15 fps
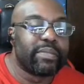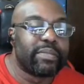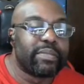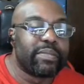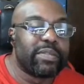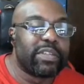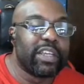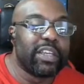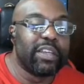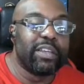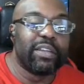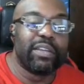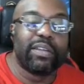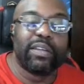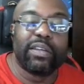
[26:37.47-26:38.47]
See?
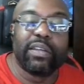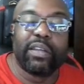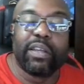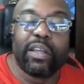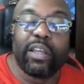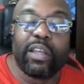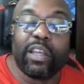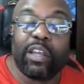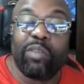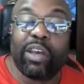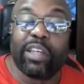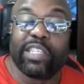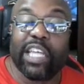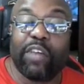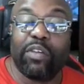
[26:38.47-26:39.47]

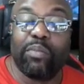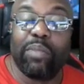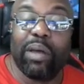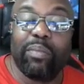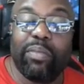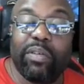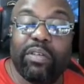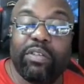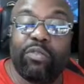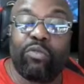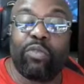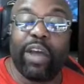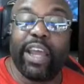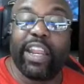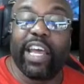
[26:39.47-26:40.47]
Because I remember
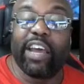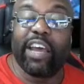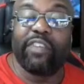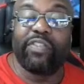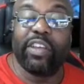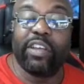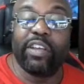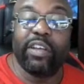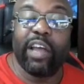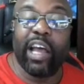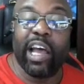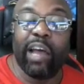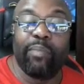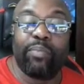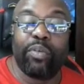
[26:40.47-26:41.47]
right after
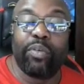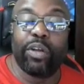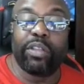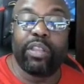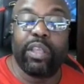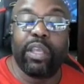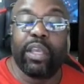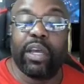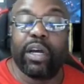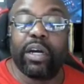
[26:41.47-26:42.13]
I bought the